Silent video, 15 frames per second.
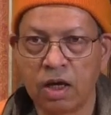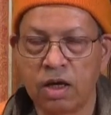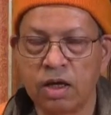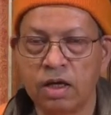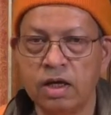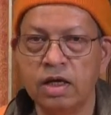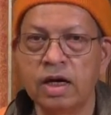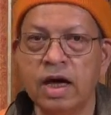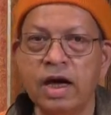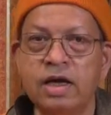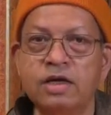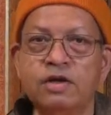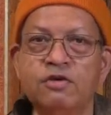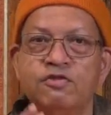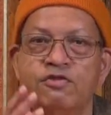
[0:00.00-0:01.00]
he
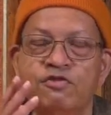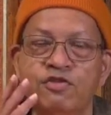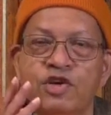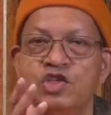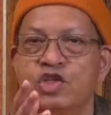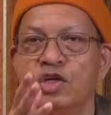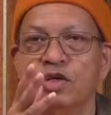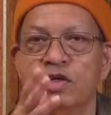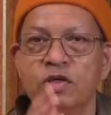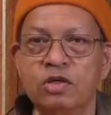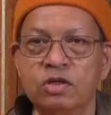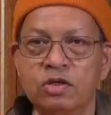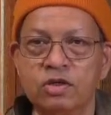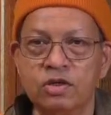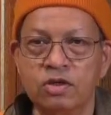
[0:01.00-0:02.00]
had a vision
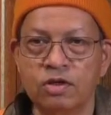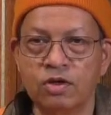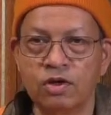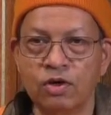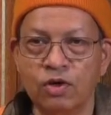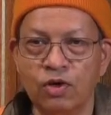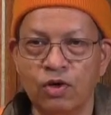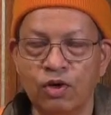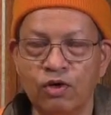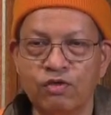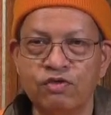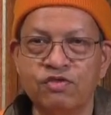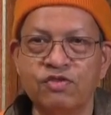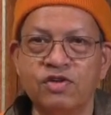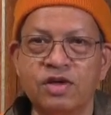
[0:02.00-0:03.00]

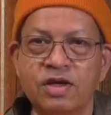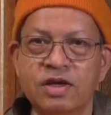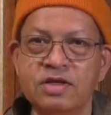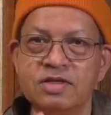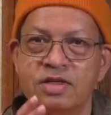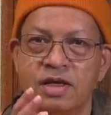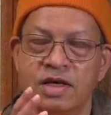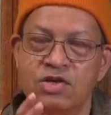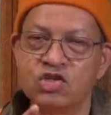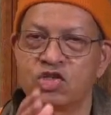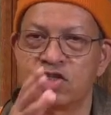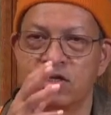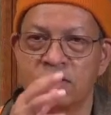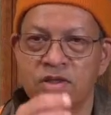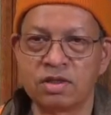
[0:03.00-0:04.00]
of his
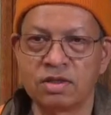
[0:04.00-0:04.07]
Ishta.